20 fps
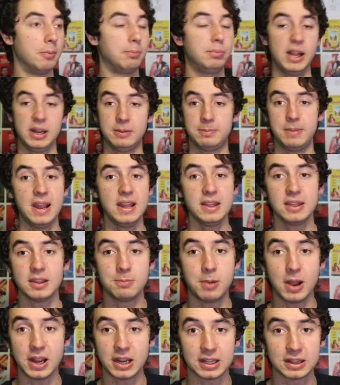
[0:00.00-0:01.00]
Black Panther
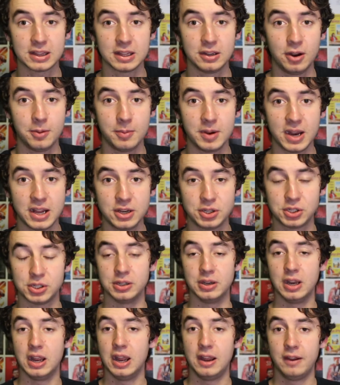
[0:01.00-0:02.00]
might get the
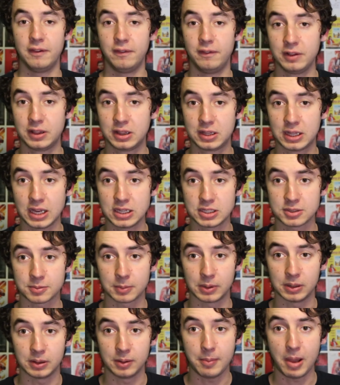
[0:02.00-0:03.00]
nomination with
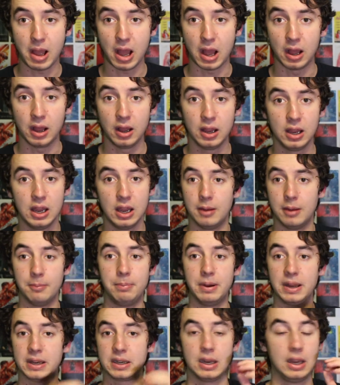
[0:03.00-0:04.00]
Kendrick Lamar,
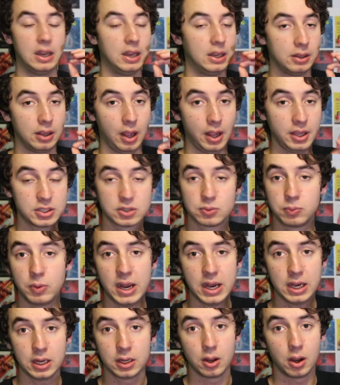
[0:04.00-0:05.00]
but I
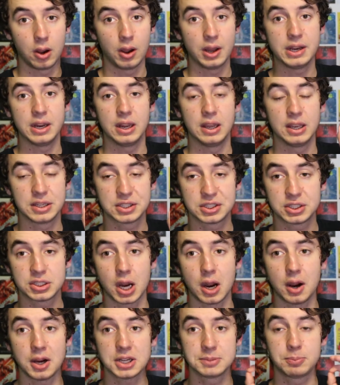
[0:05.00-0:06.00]
swear to God, A
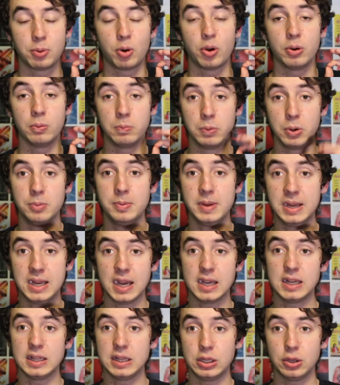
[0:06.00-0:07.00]
Star is Born will be
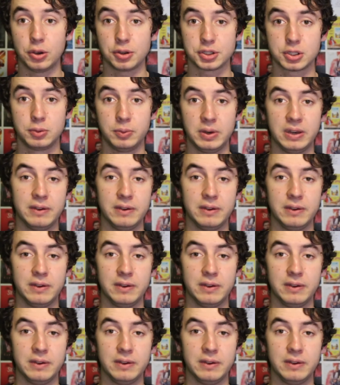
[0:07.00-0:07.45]
getting the Oscar